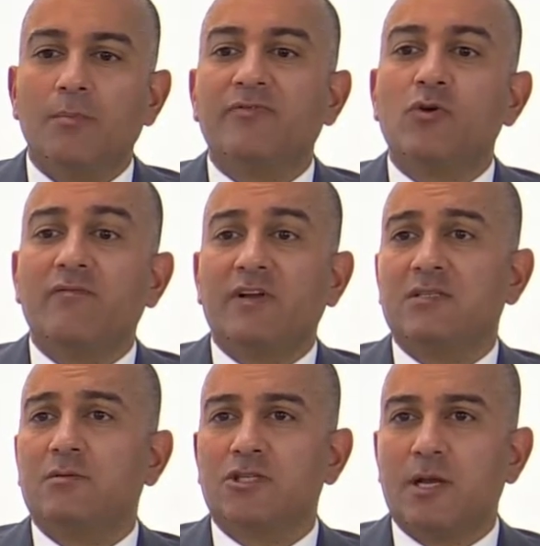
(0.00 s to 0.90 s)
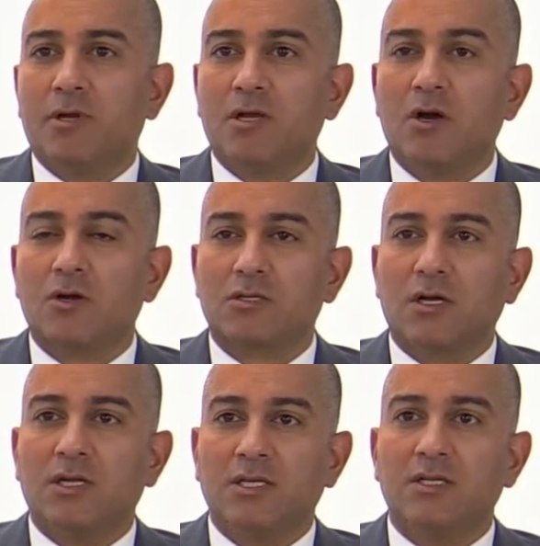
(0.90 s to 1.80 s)
Before I invested with Shepherd Cox,
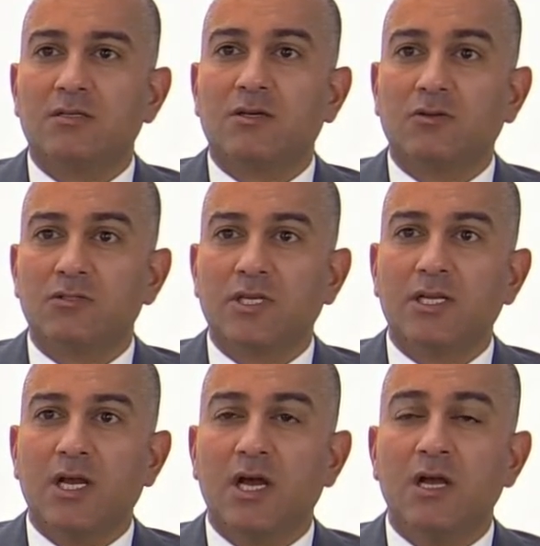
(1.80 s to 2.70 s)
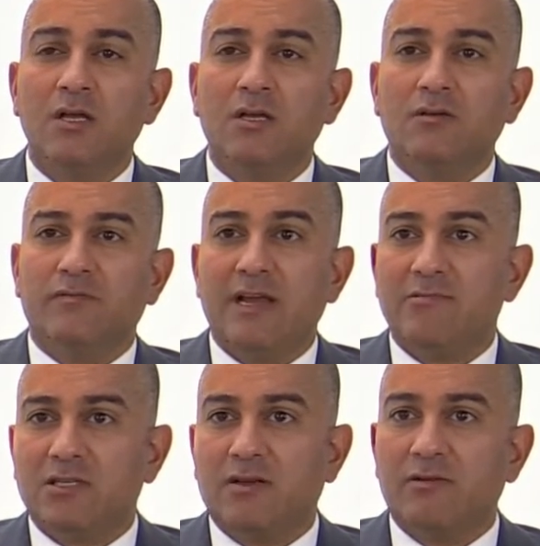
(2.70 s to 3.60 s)
I did consider
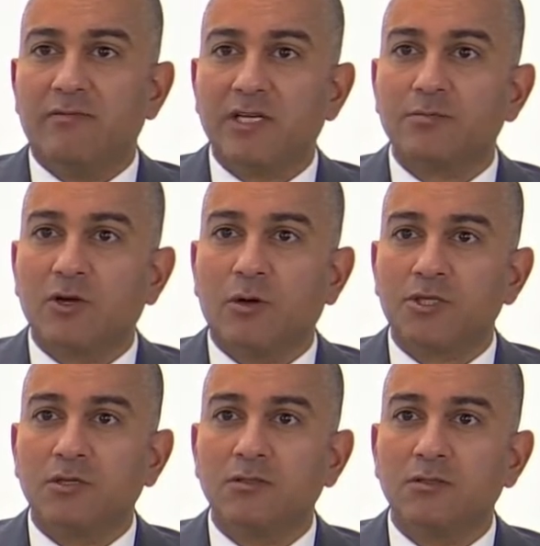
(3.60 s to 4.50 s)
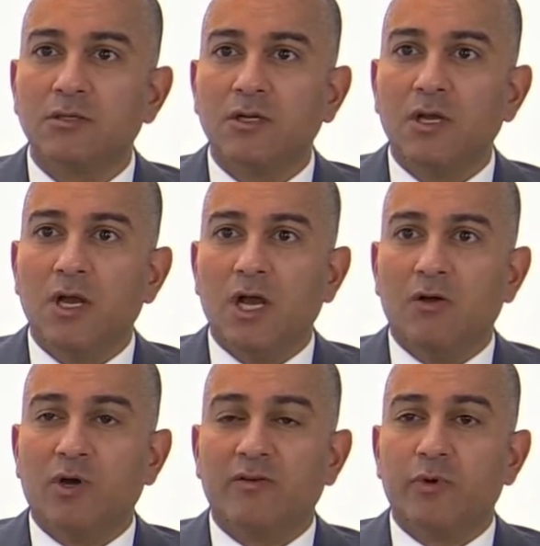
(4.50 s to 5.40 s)
various other investment options.
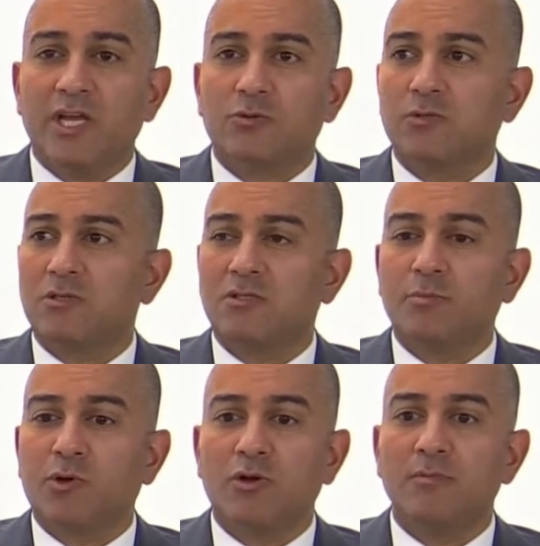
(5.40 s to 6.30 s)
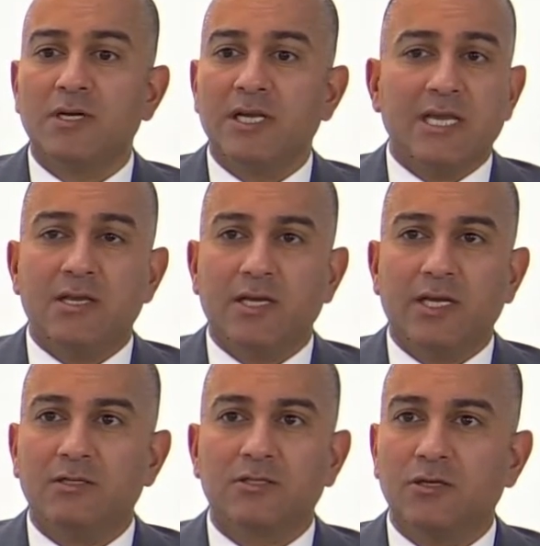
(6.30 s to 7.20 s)
One of which was to deploy money
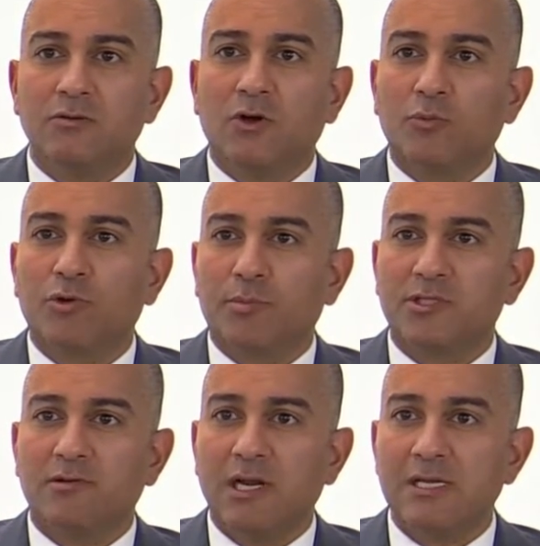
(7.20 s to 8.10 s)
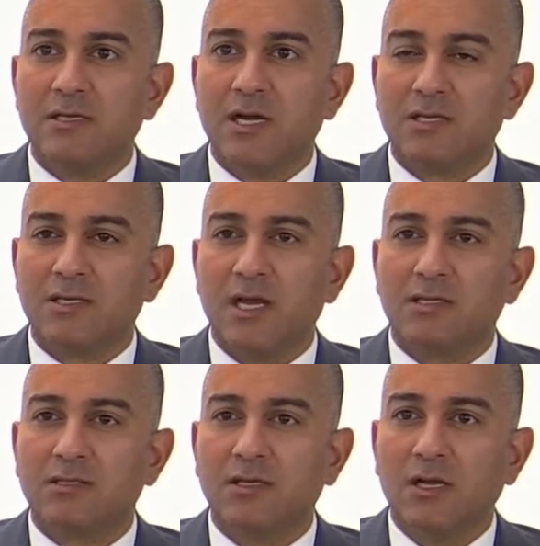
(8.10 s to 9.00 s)
into non-property related
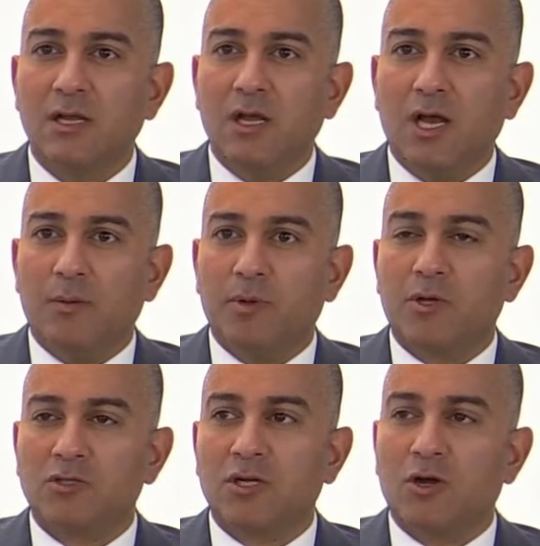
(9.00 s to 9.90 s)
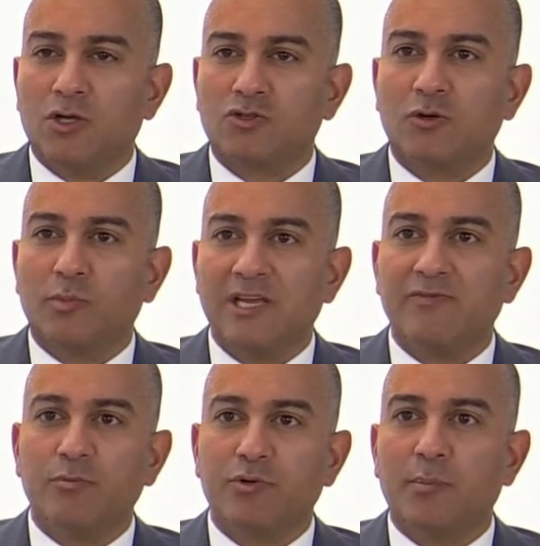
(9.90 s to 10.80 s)
assets. Because I got a strong
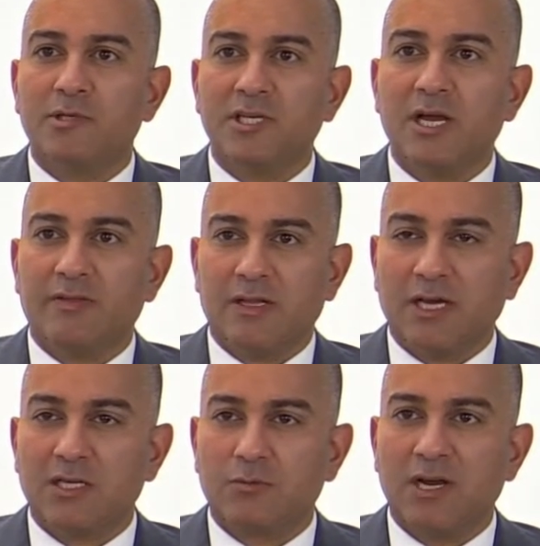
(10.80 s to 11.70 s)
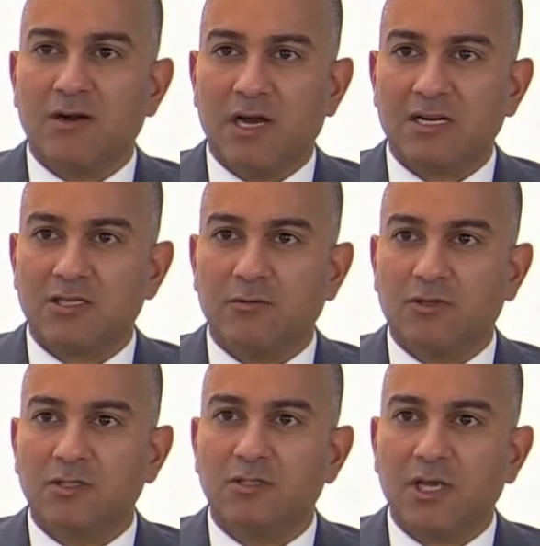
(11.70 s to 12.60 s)
belief in property, I think that's where I actually
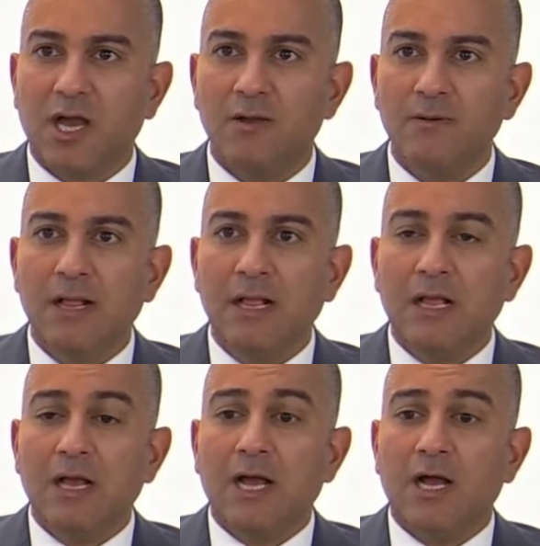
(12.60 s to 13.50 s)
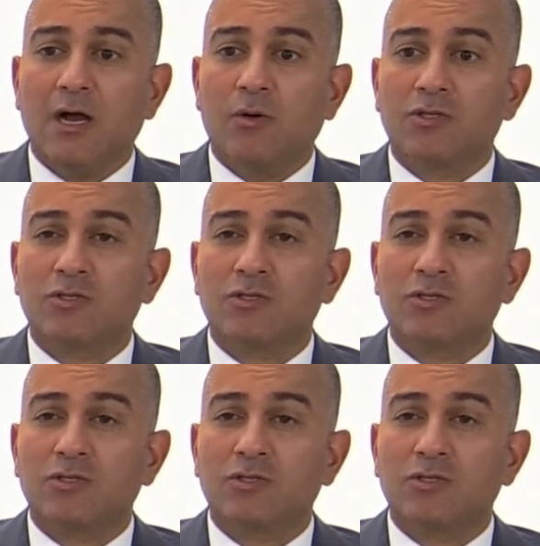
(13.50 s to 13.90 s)
wanted to go. I was